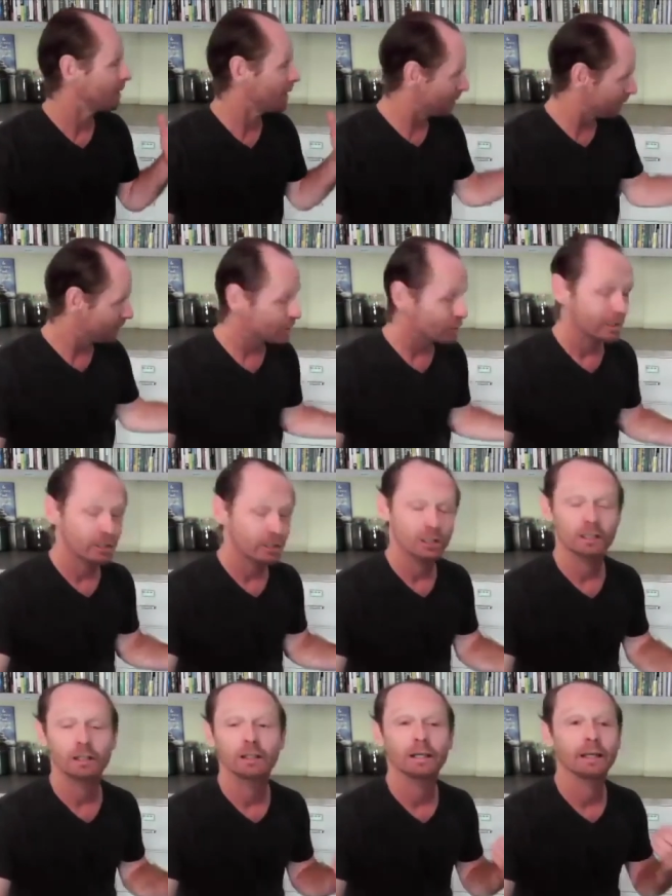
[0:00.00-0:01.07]

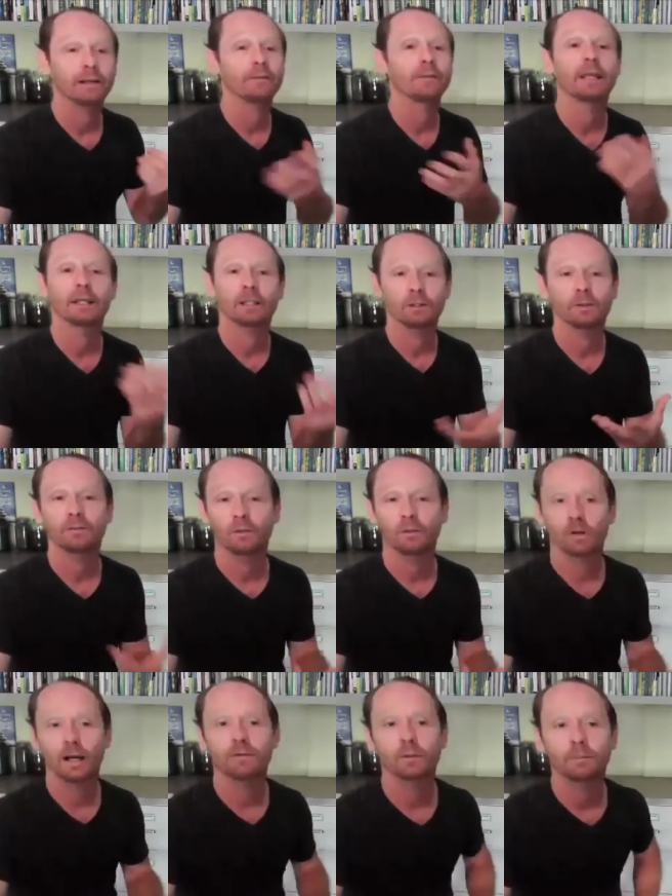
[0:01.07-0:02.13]
Tricia, and thank you for
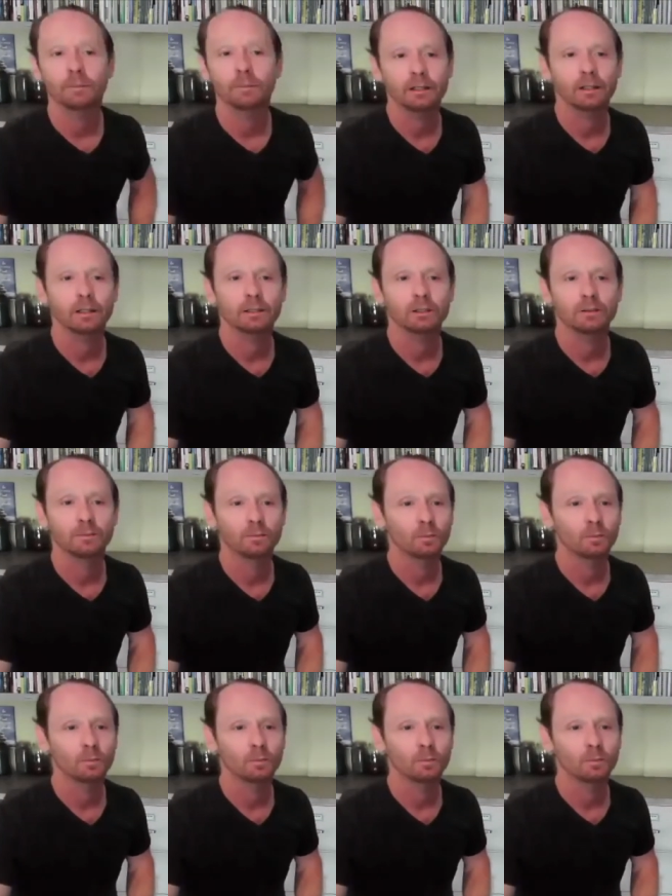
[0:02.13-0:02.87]
everyone being on.